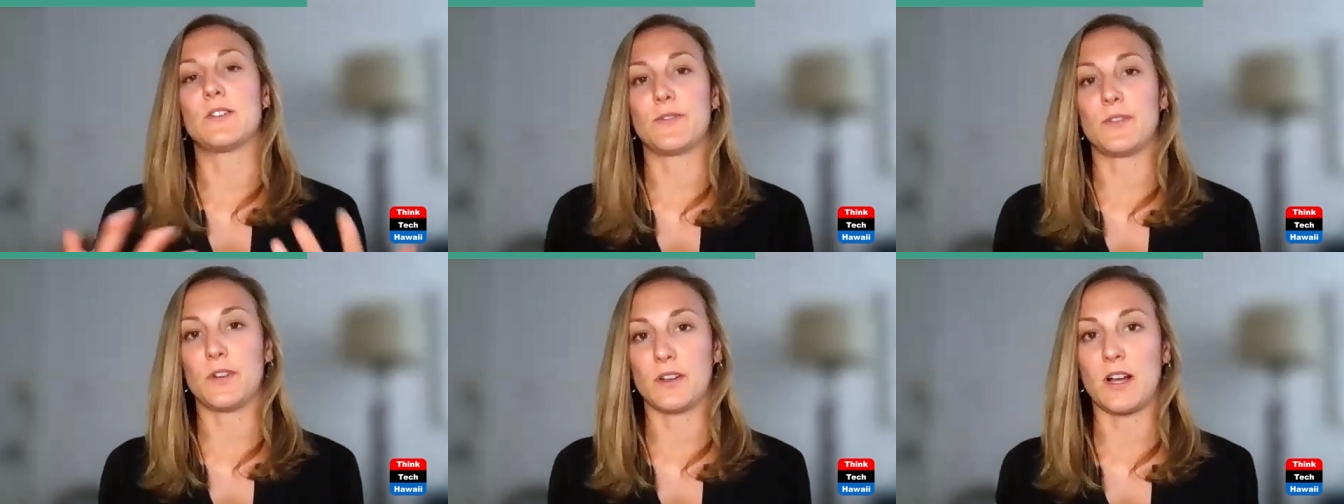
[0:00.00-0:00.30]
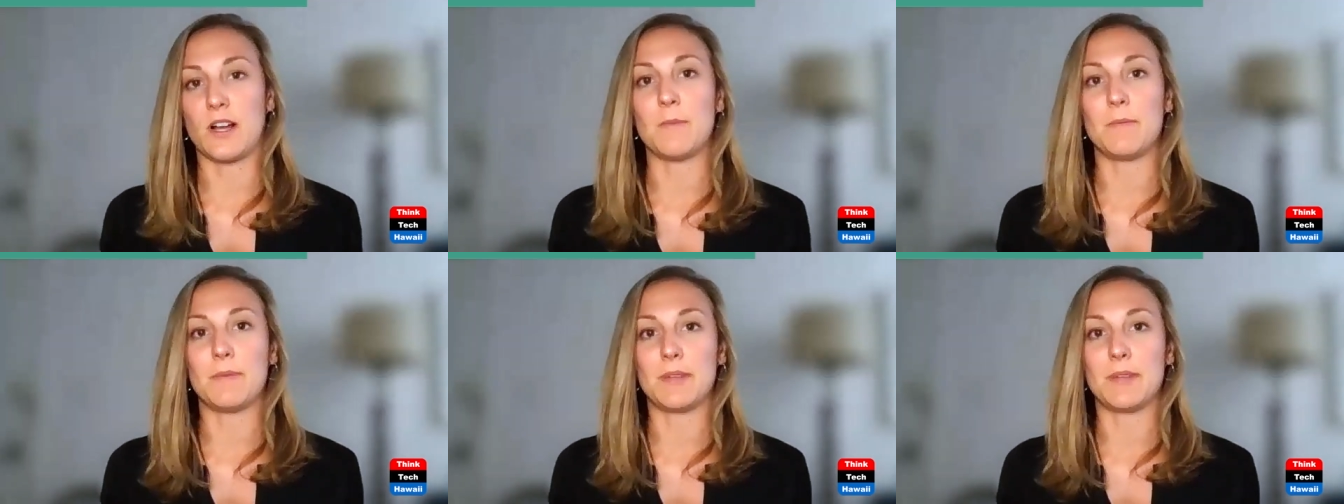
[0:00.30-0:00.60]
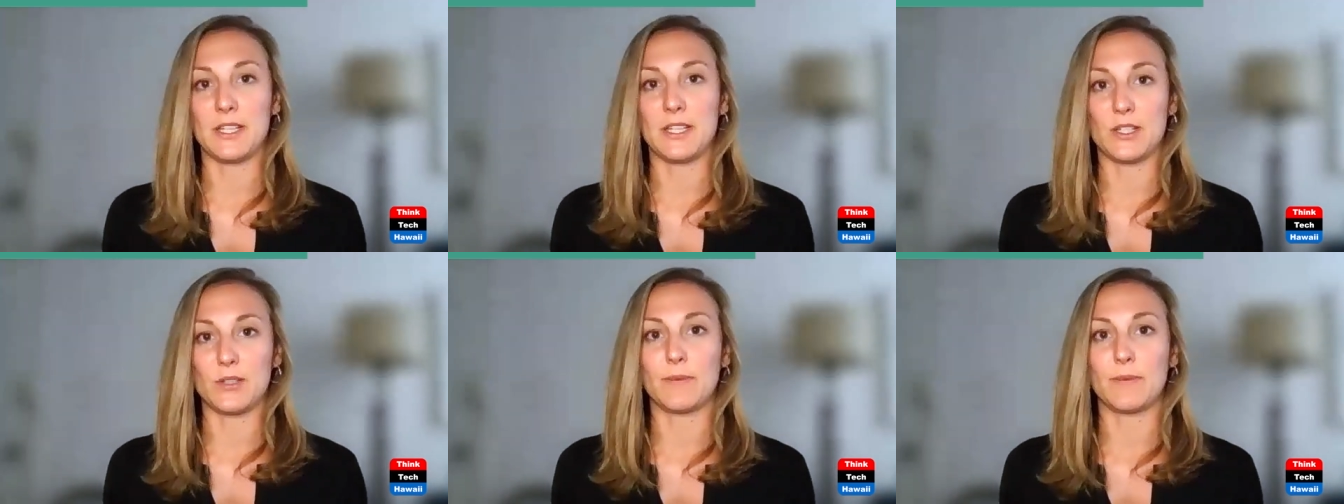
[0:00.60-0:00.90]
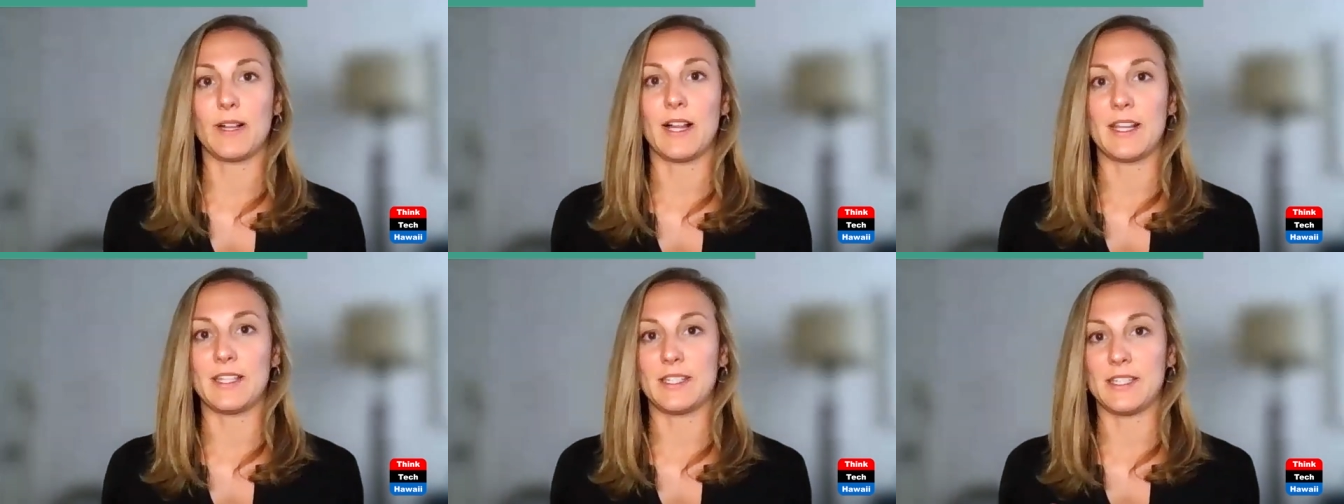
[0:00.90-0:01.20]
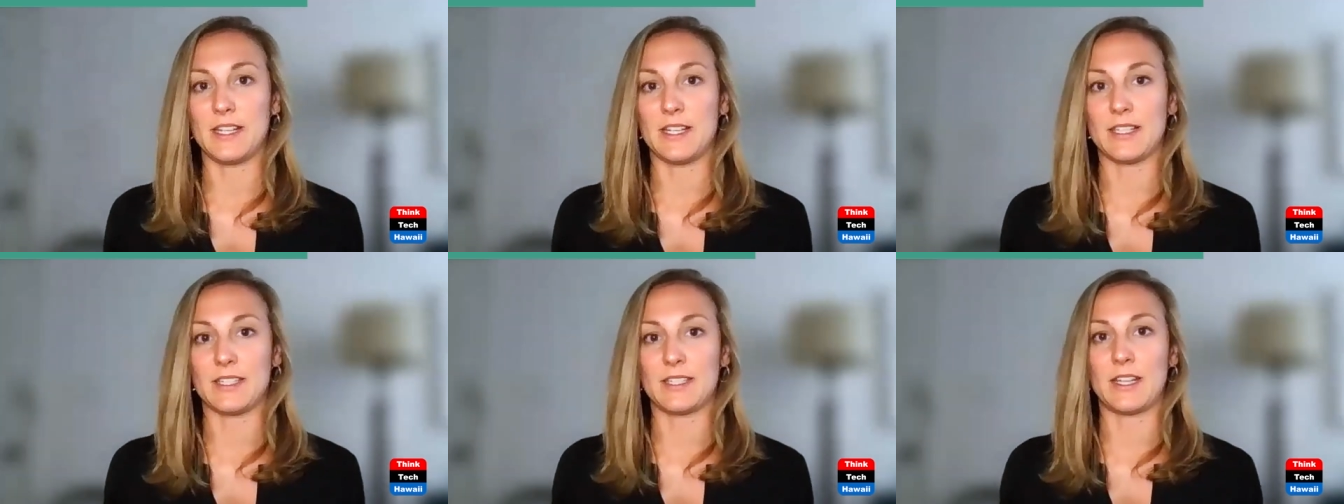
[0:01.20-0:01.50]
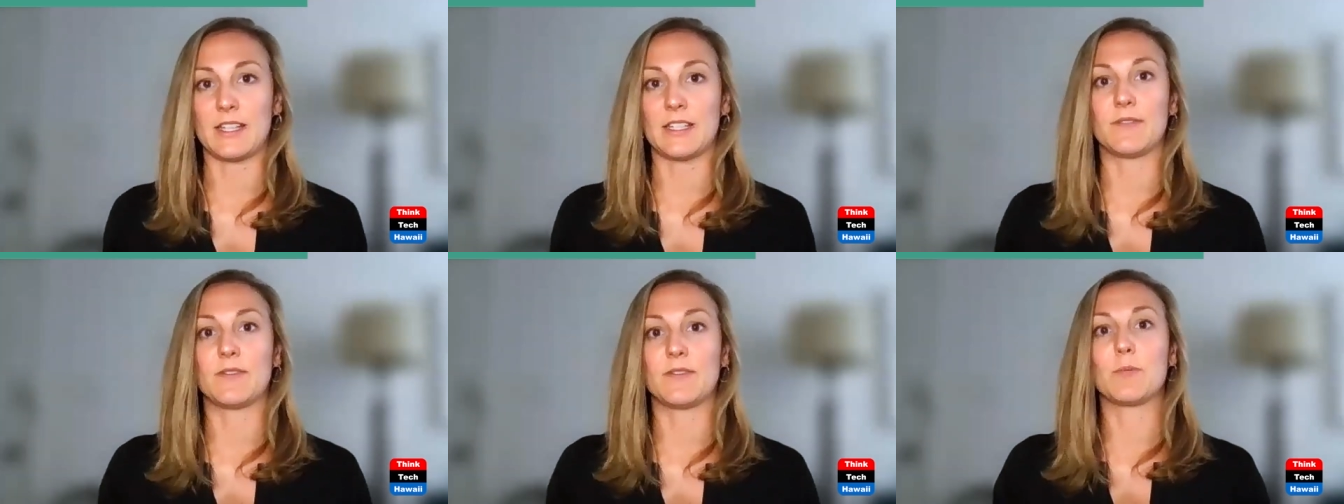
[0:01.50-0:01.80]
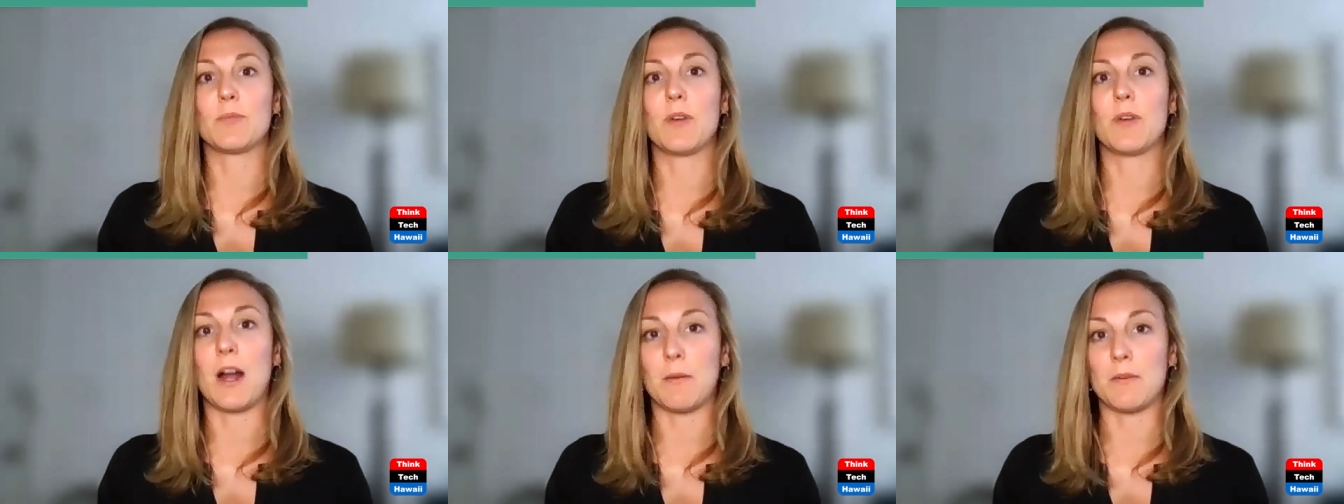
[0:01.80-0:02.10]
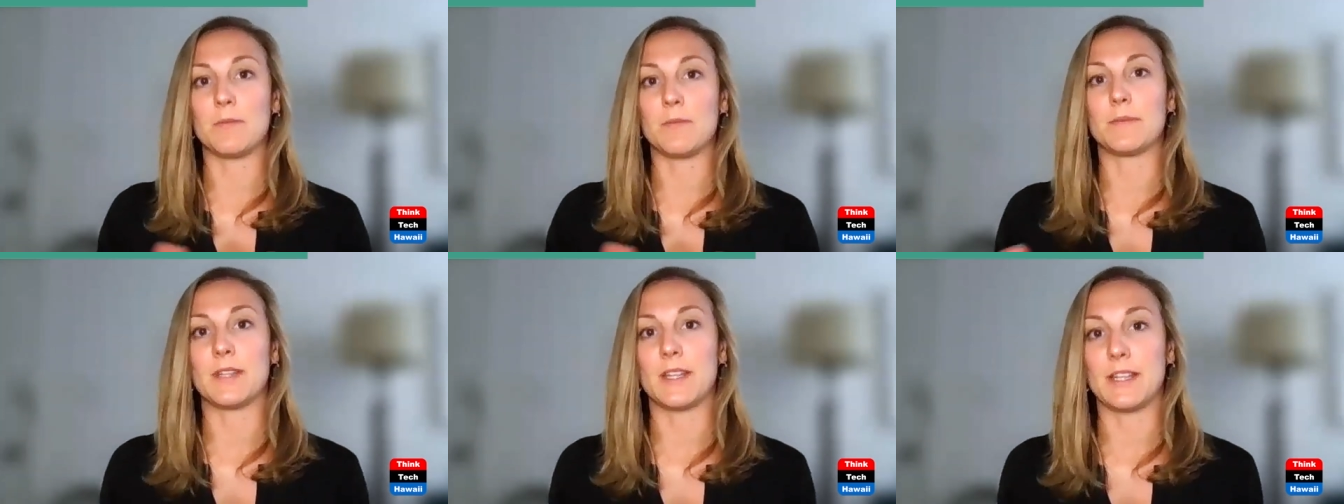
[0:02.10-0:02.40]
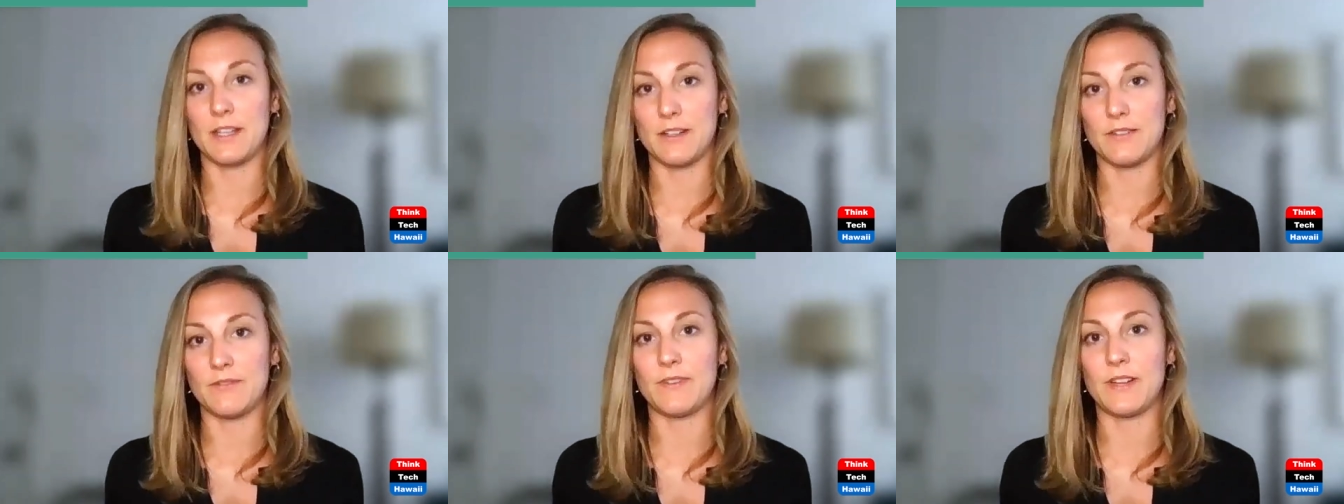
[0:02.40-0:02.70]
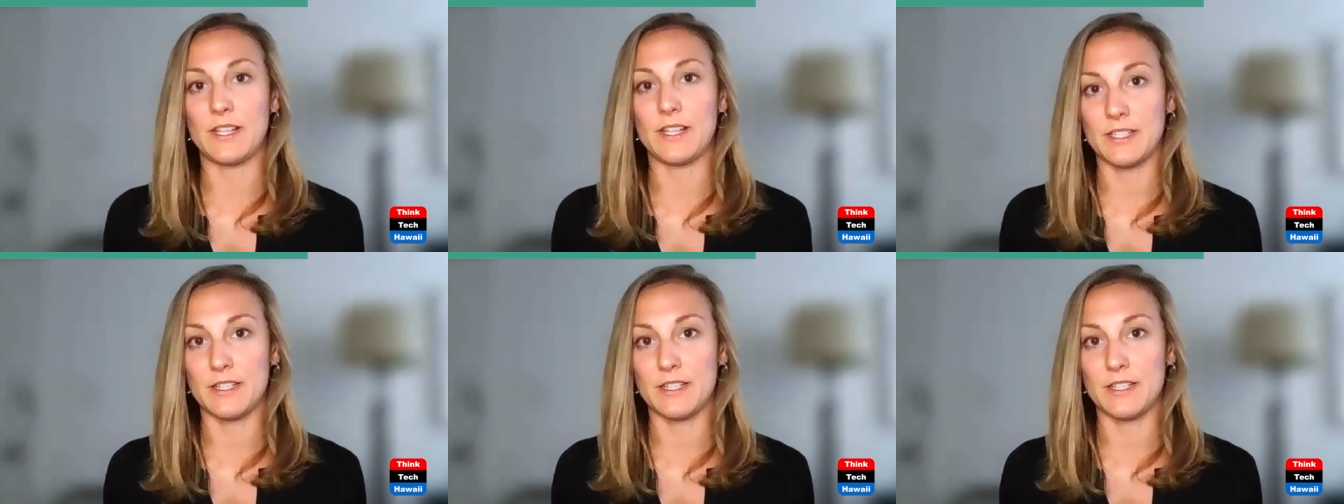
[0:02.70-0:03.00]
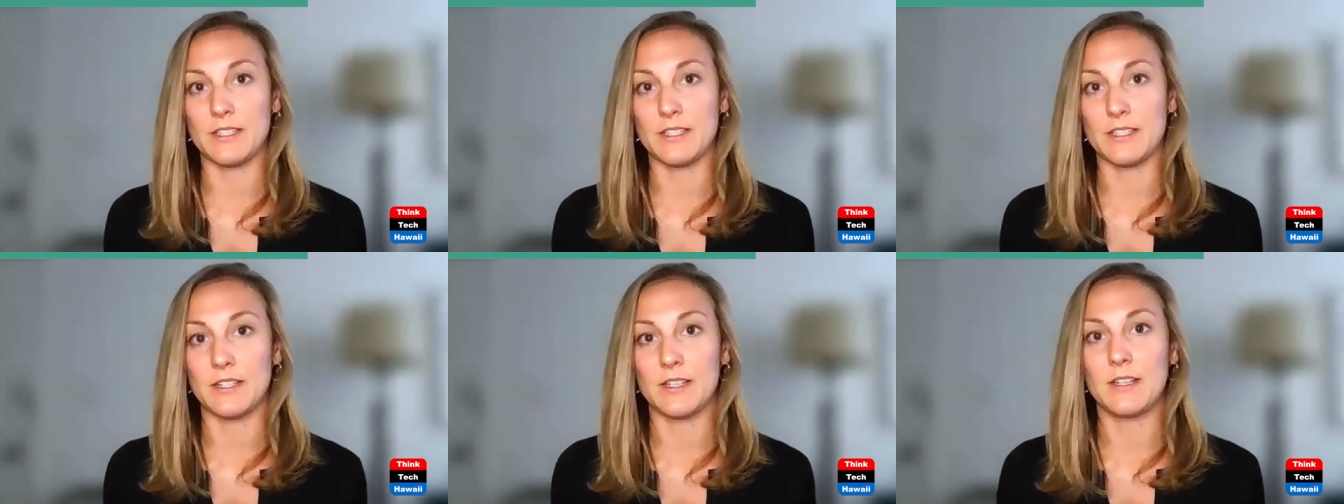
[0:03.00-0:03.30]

for a company to realize the extent of the problems that it faces